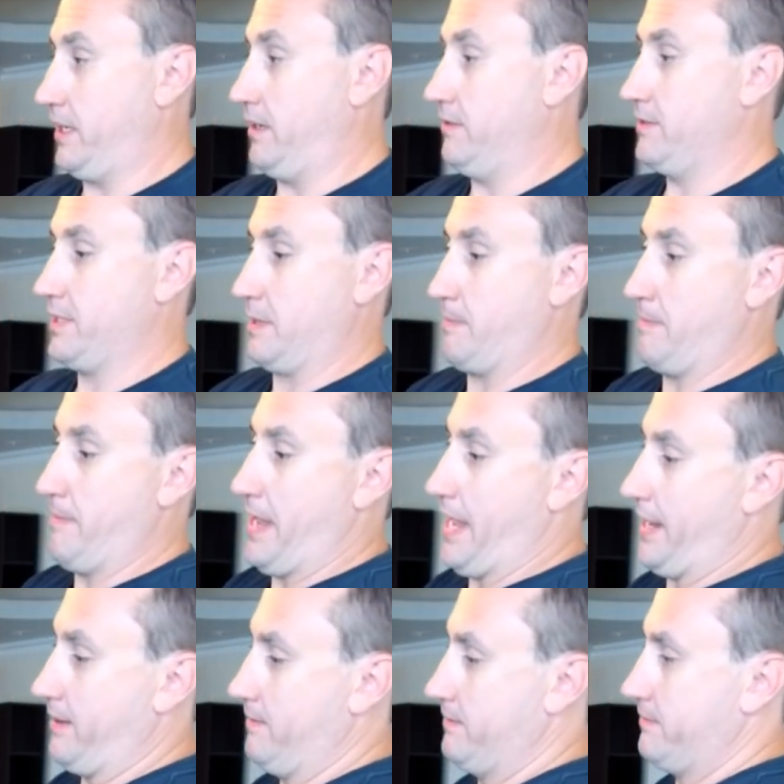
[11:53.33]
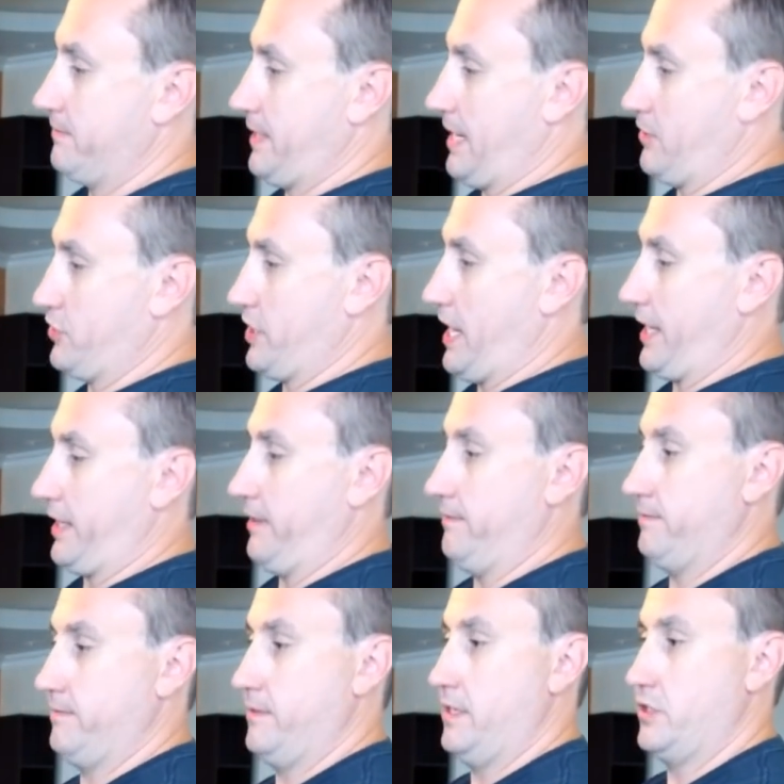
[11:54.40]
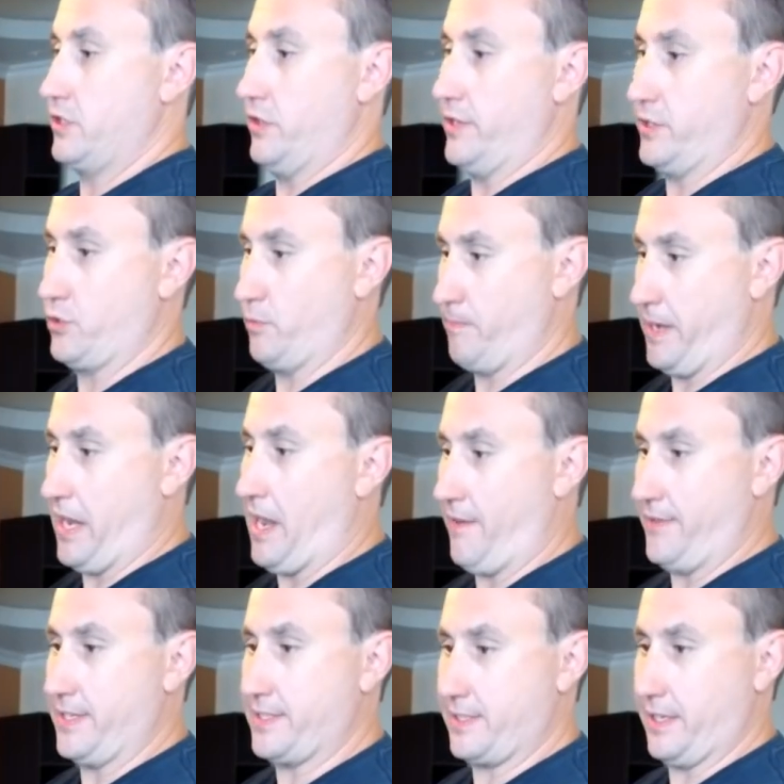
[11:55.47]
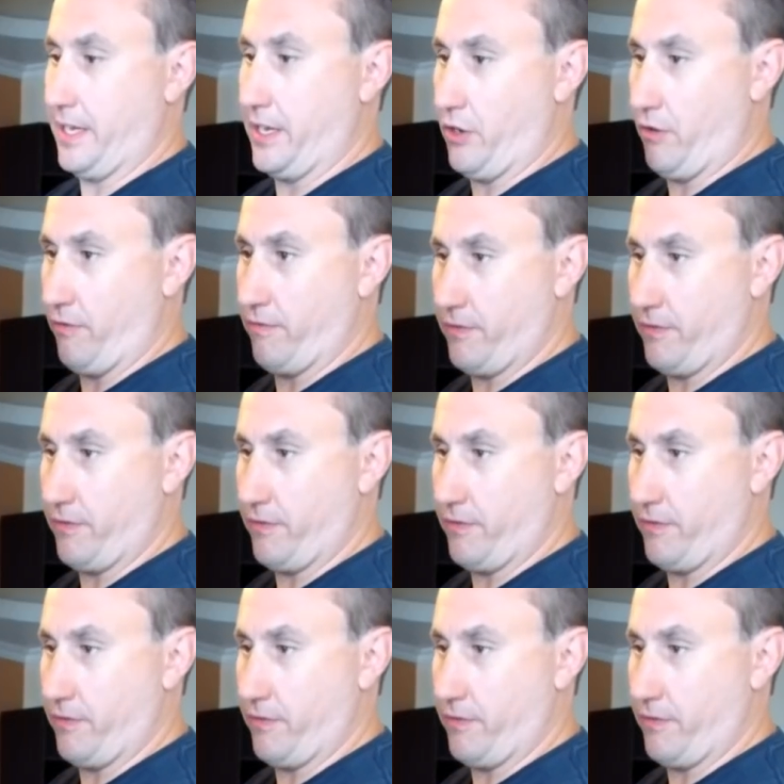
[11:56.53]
Sleeping bag, down jacket. So this would be obviously your